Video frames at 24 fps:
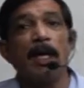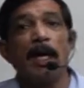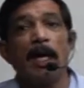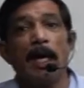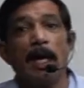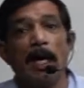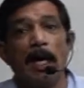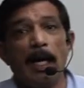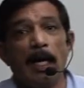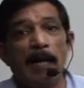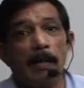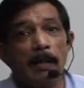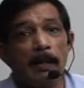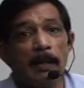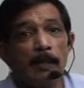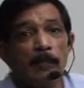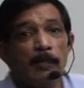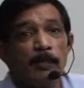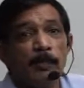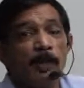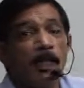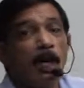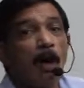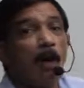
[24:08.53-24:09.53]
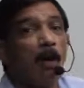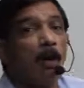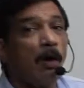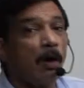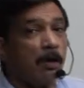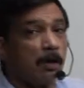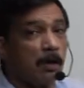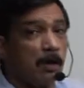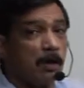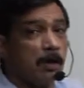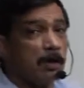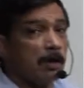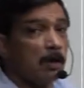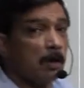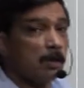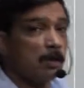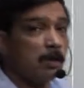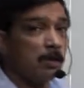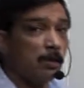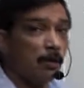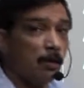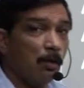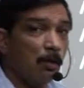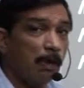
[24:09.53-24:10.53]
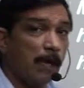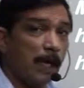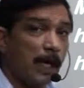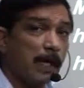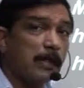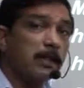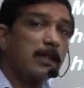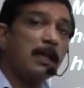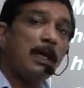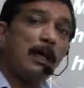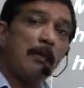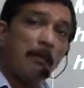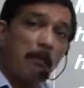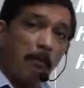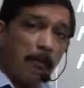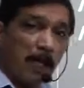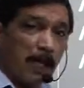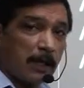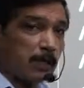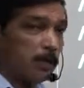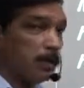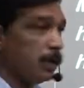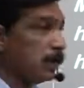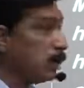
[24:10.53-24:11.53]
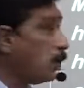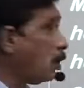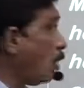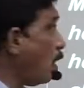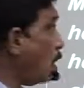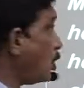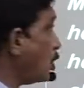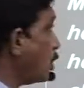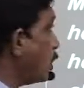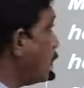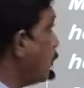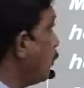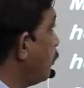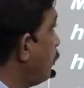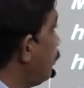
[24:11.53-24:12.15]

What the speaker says: and the author is also known as Maxwell's otter.